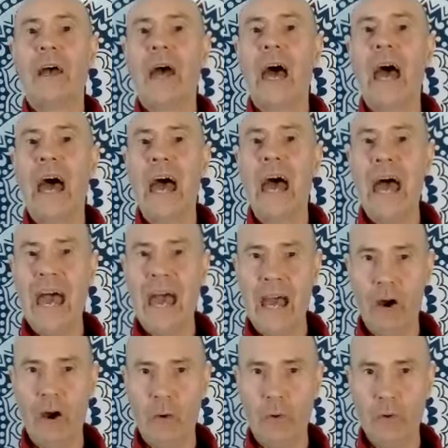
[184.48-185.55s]

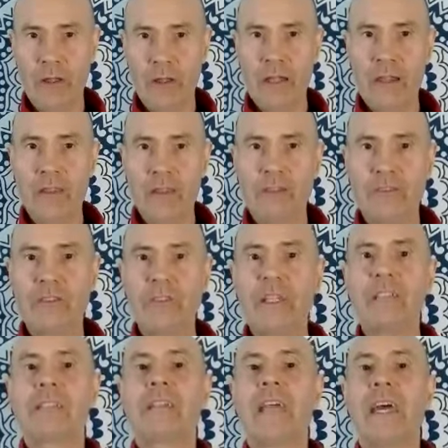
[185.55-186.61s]
how the
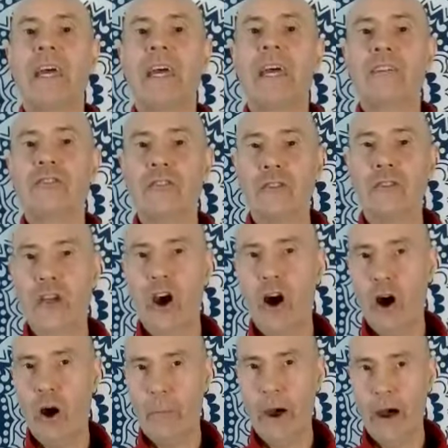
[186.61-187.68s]
gestation and
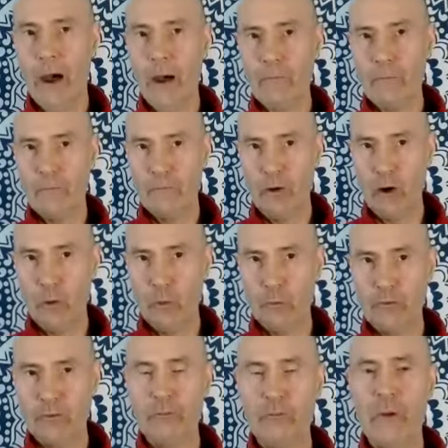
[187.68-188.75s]
karma
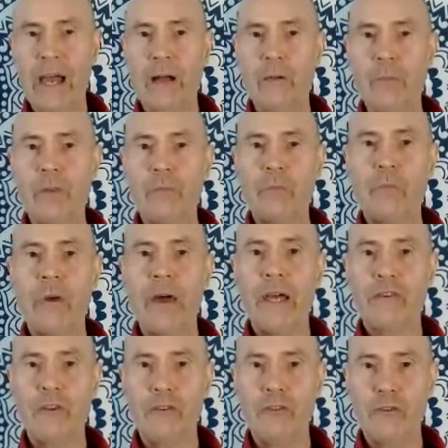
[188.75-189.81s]
unfolds around the breath
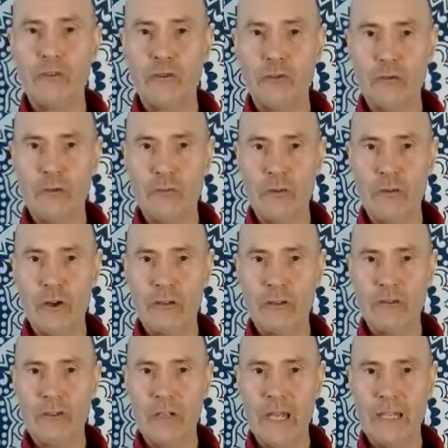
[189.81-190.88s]
and the
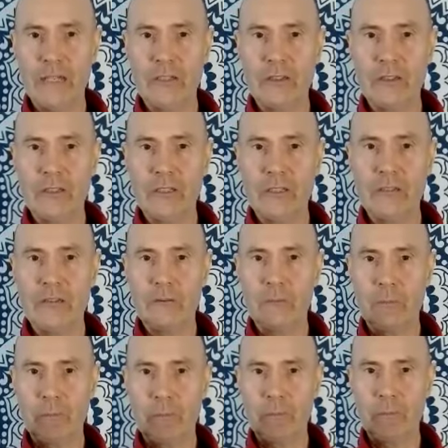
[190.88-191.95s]
universal energies.
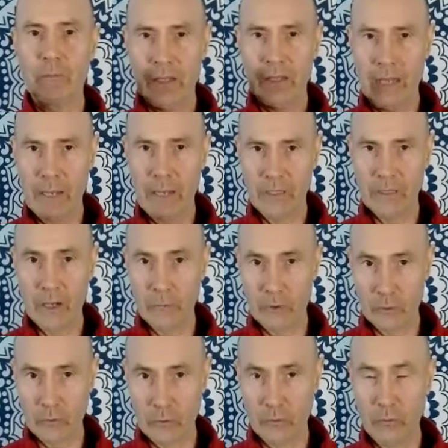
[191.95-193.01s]
And that becomes a
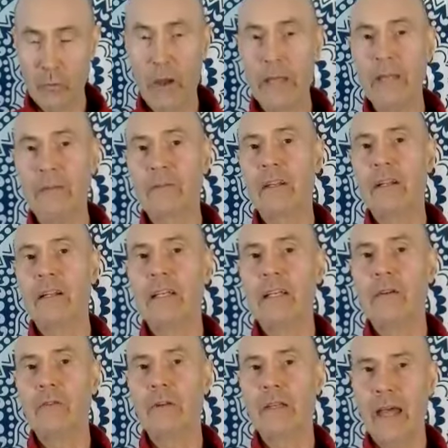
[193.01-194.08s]
good way of
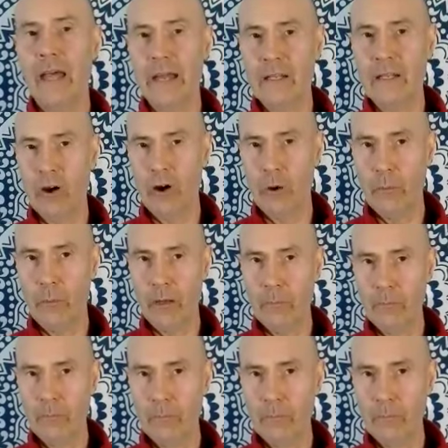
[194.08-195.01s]
clearing that karma.